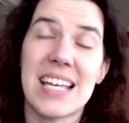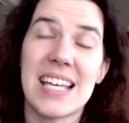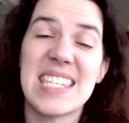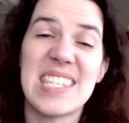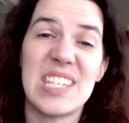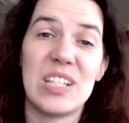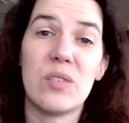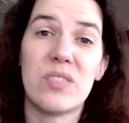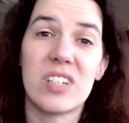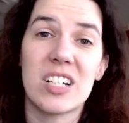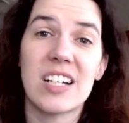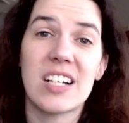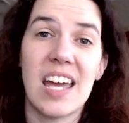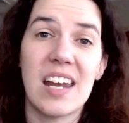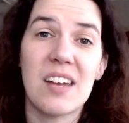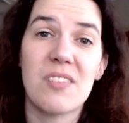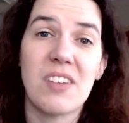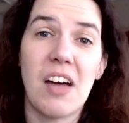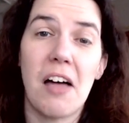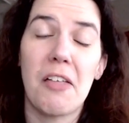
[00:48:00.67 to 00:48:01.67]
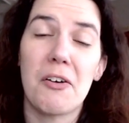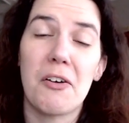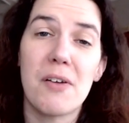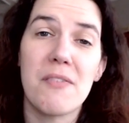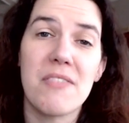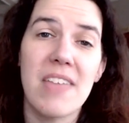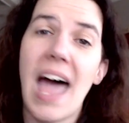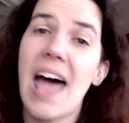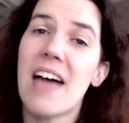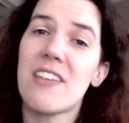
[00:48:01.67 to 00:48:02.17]
silver kind of color of
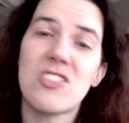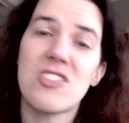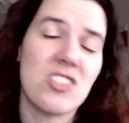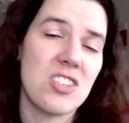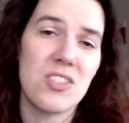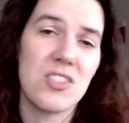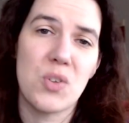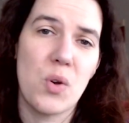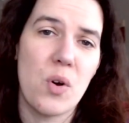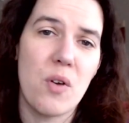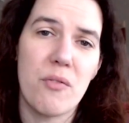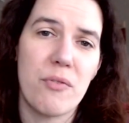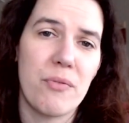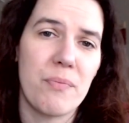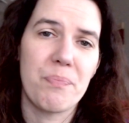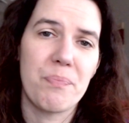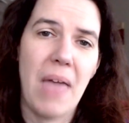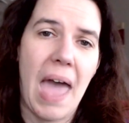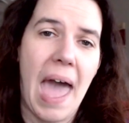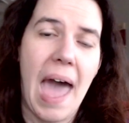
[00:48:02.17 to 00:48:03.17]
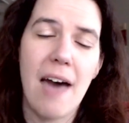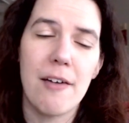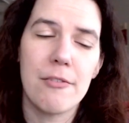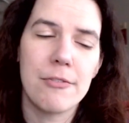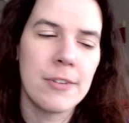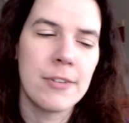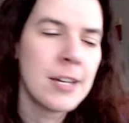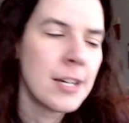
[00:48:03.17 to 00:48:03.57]
that just to sort of have,